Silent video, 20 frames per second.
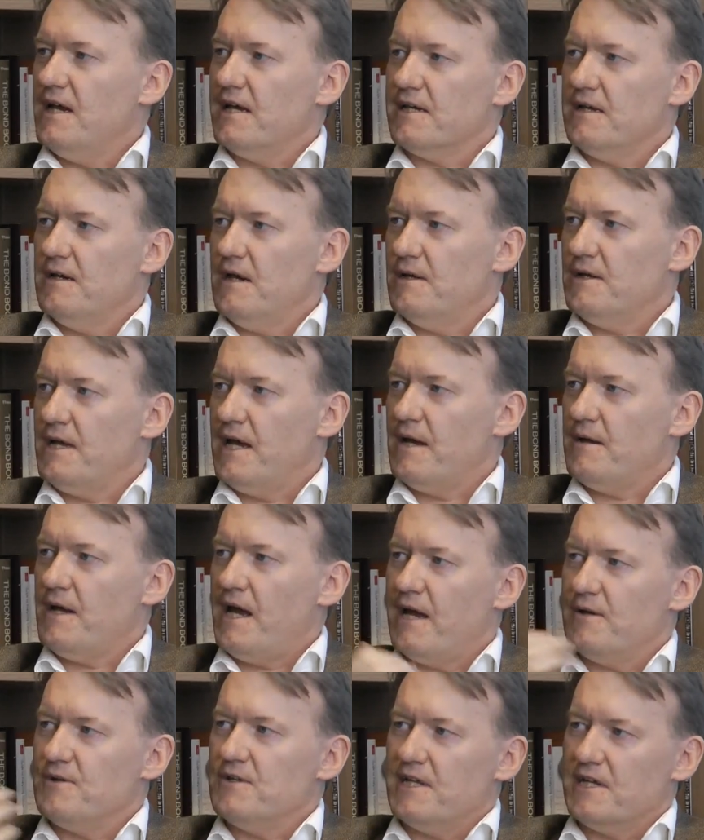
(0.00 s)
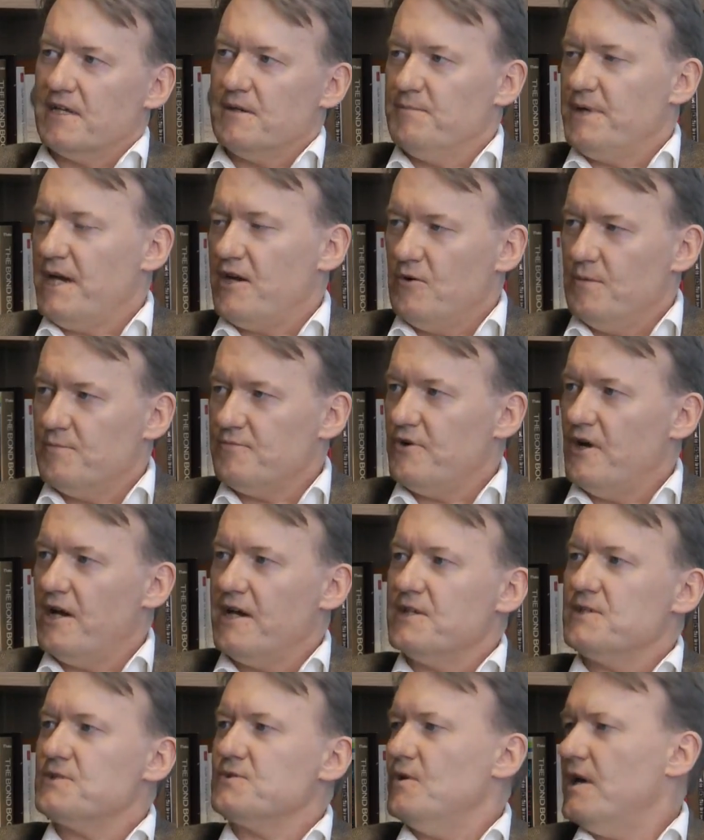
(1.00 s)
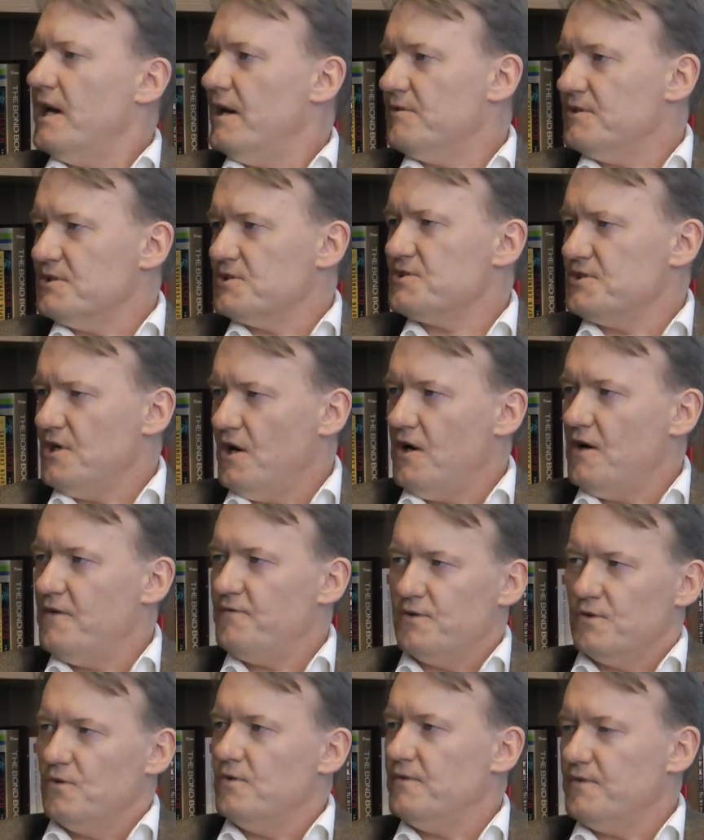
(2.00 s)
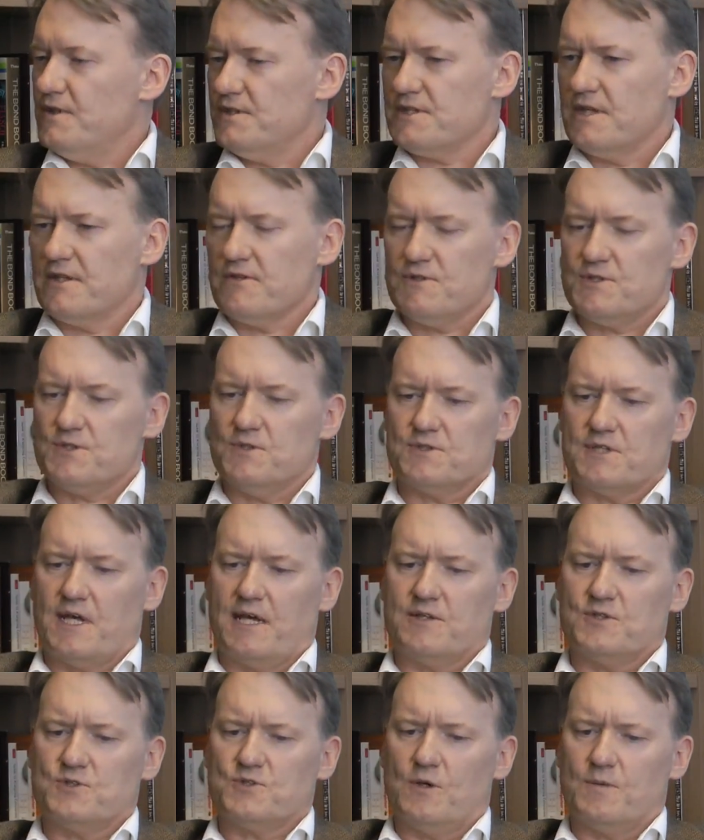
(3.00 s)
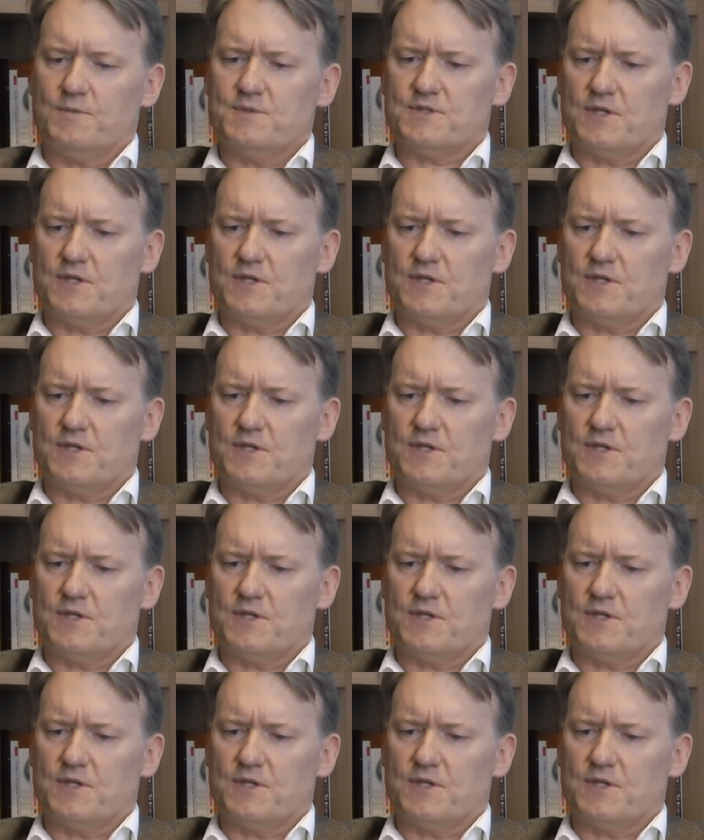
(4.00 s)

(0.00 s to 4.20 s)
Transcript: And how do they compare on price, or how are the staff, and all of these other issues, how the shop.